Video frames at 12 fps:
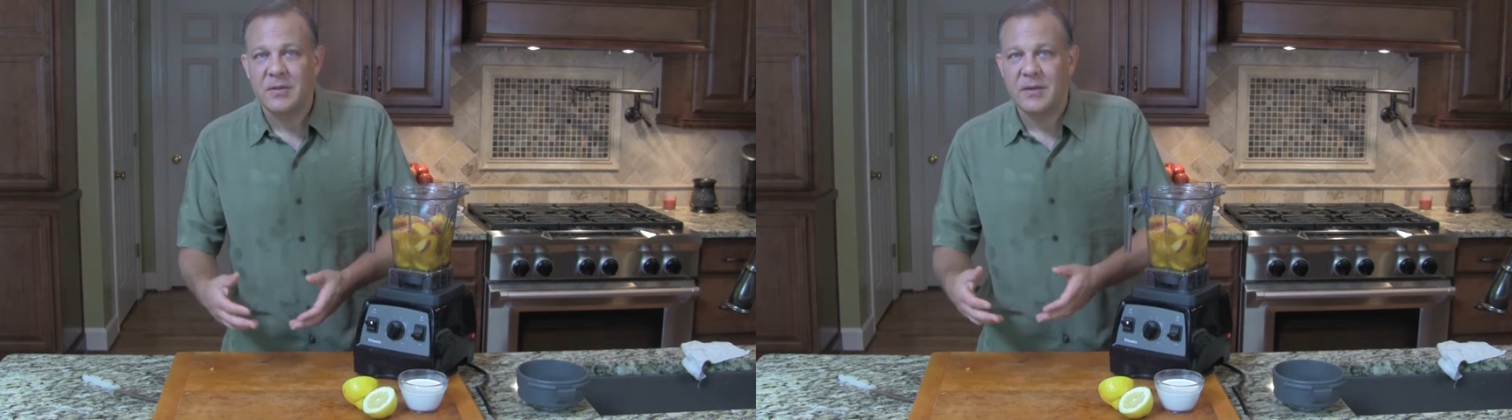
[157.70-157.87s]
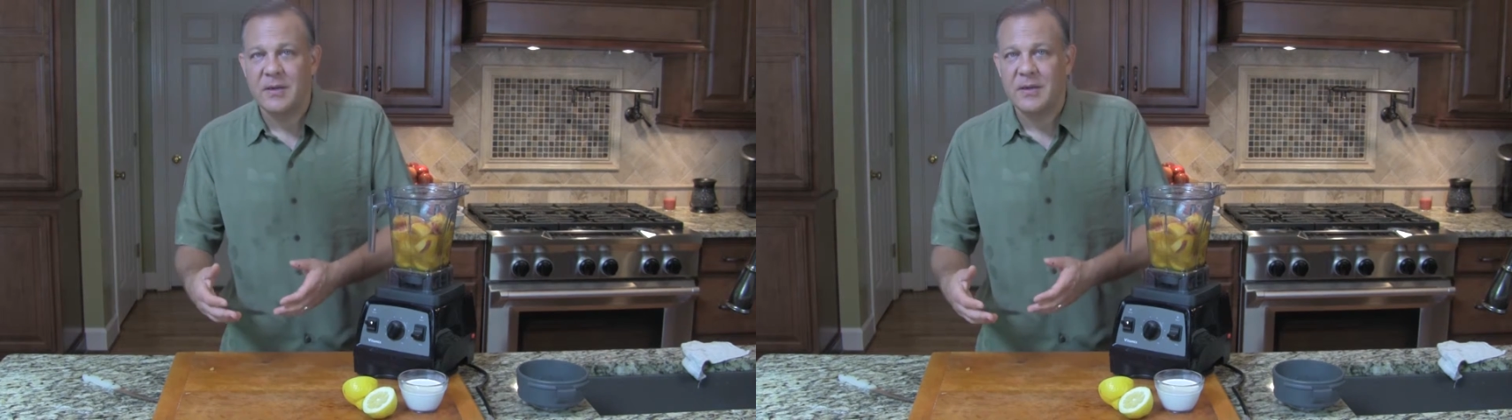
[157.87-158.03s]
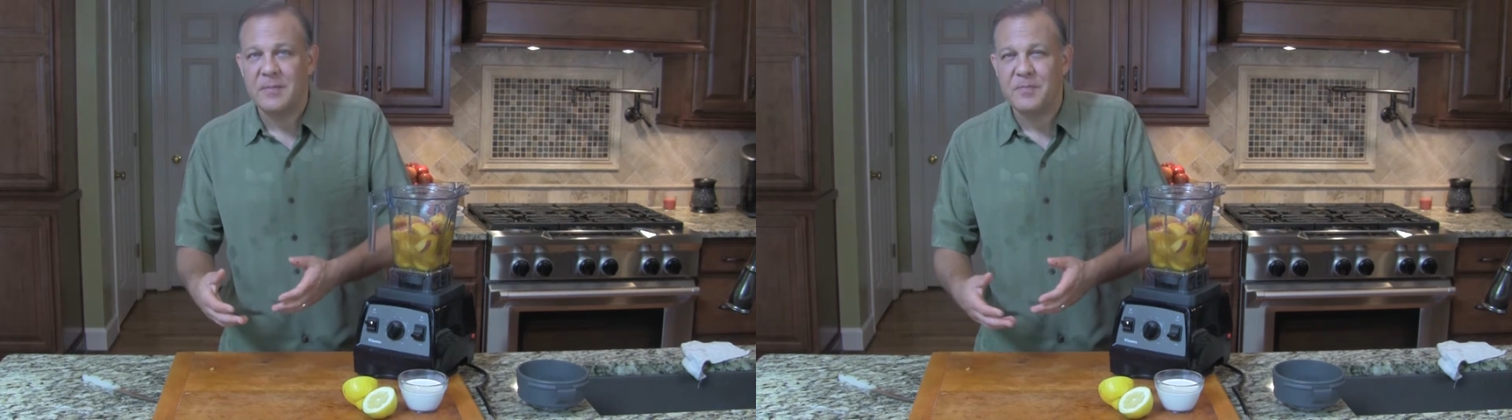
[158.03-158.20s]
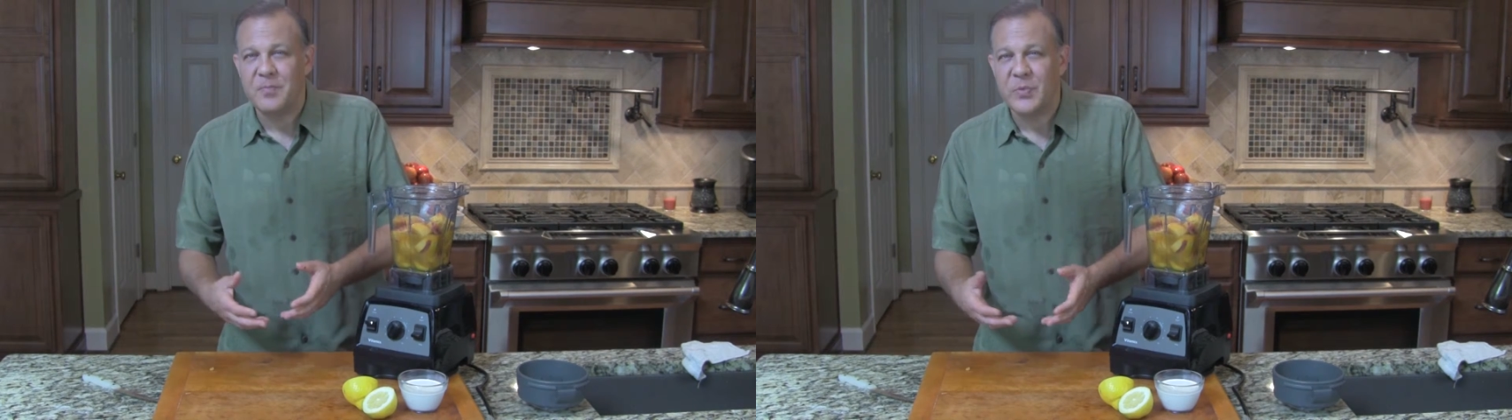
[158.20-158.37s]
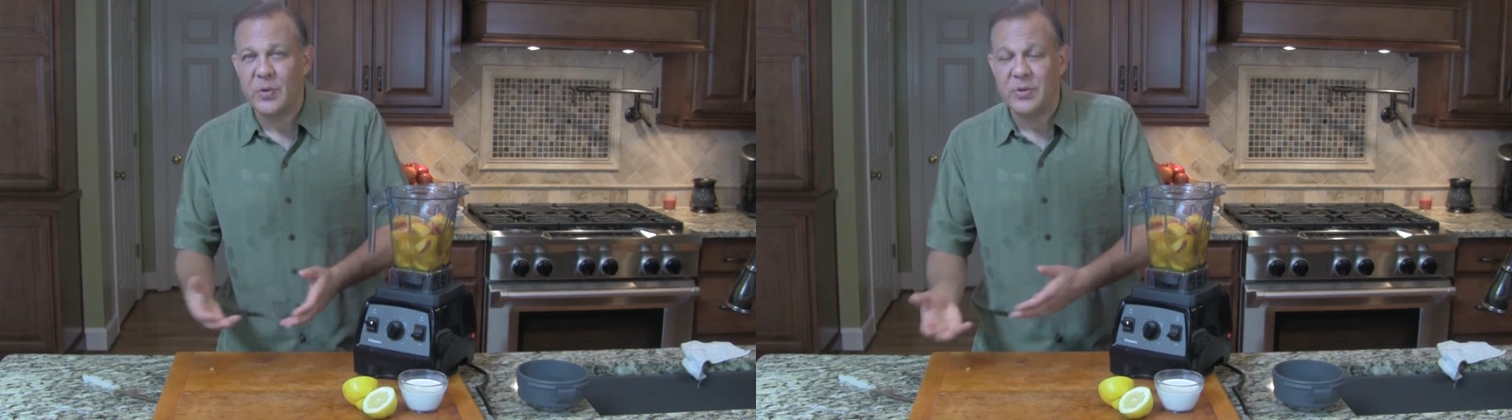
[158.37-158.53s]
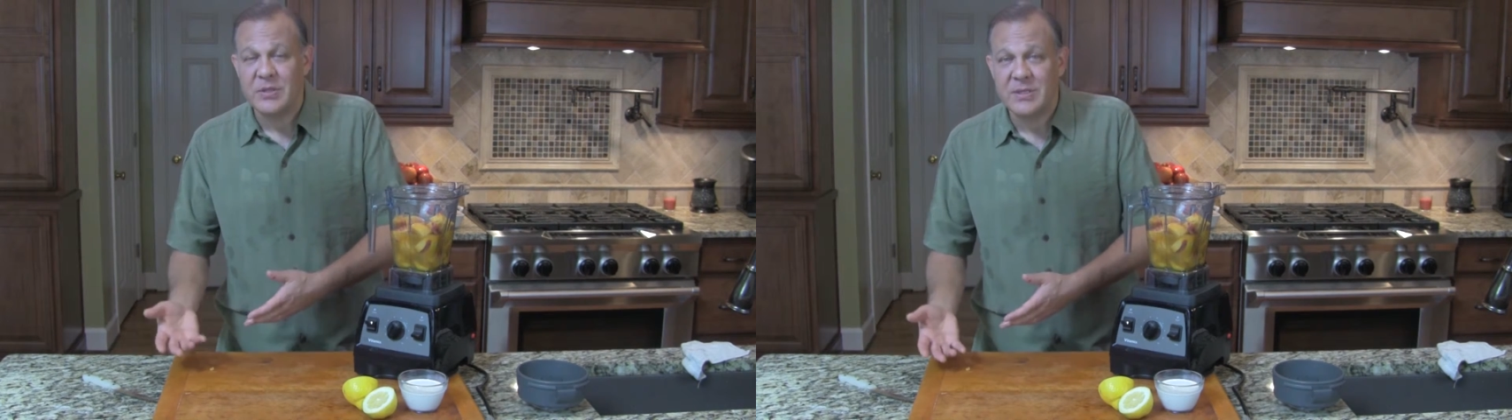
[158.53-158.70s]

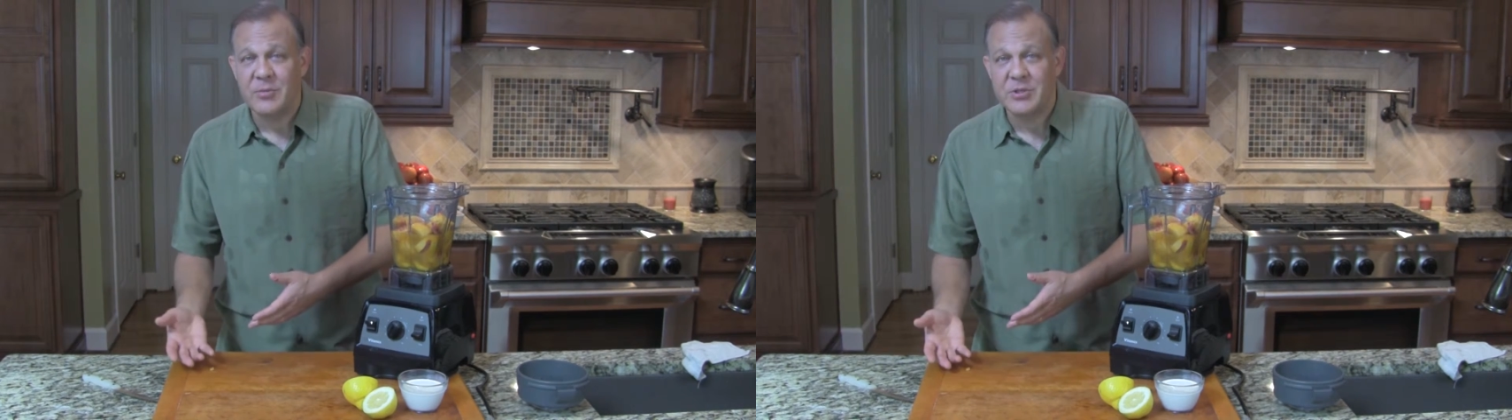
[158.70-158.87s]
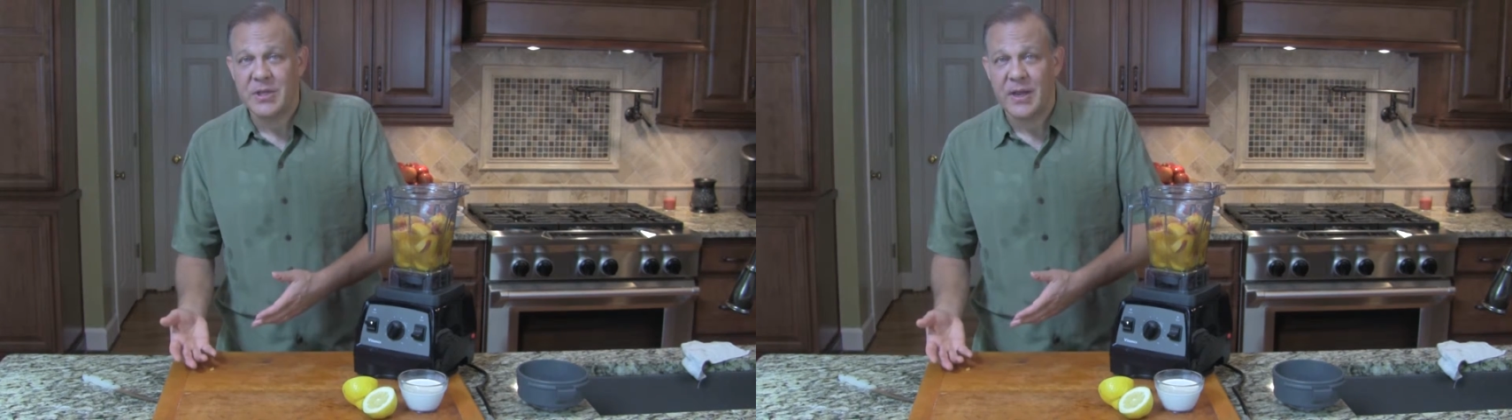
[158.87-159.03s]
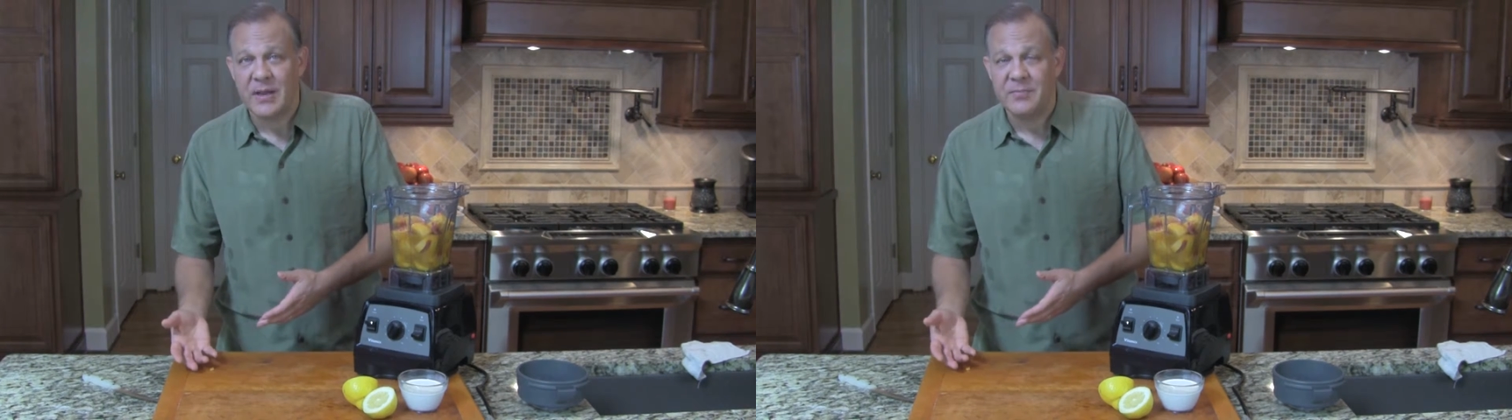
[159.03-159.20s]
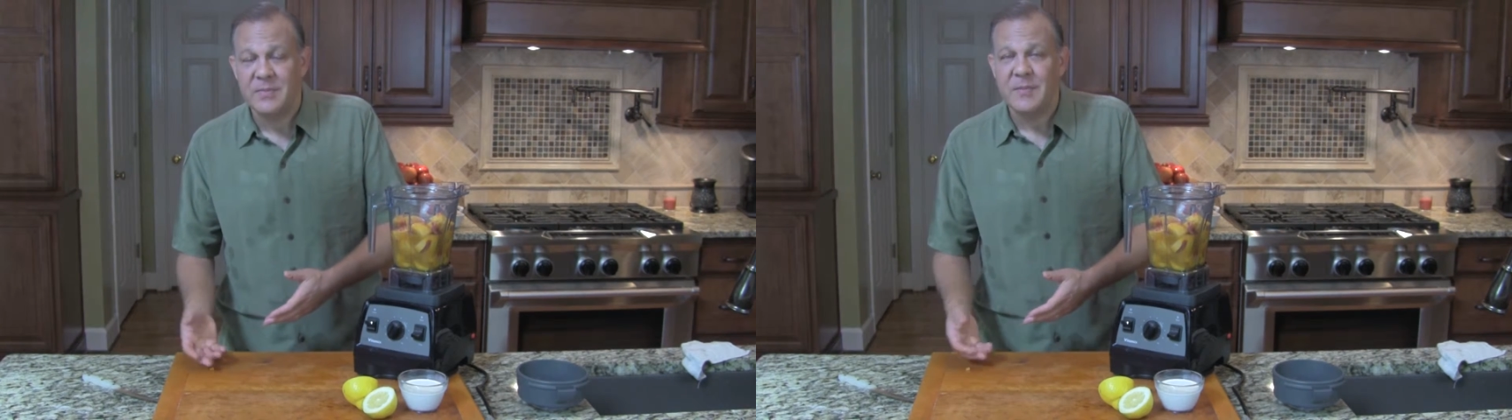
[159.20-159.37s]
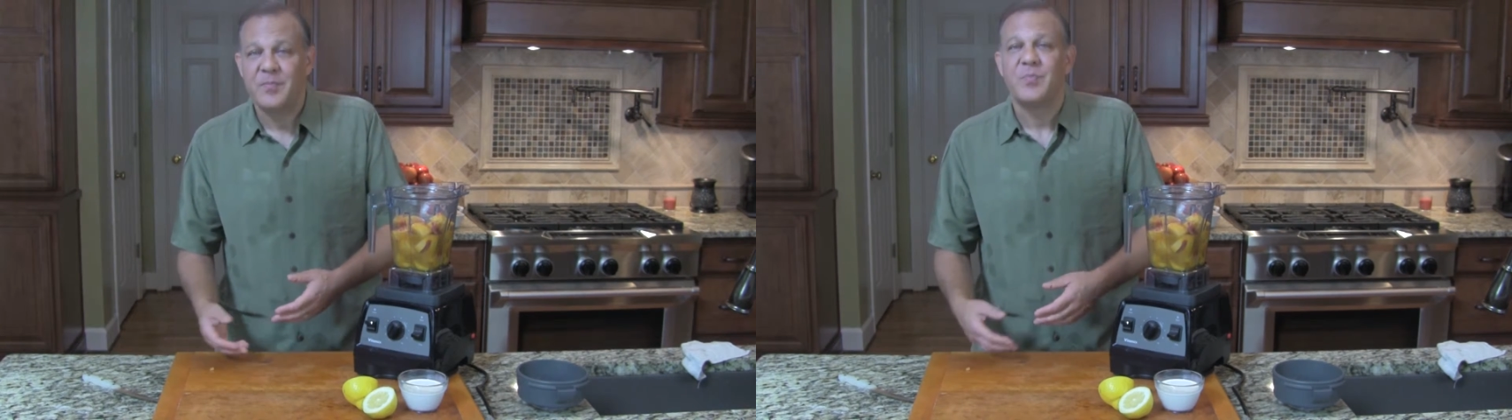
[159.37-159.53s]
during the summertime,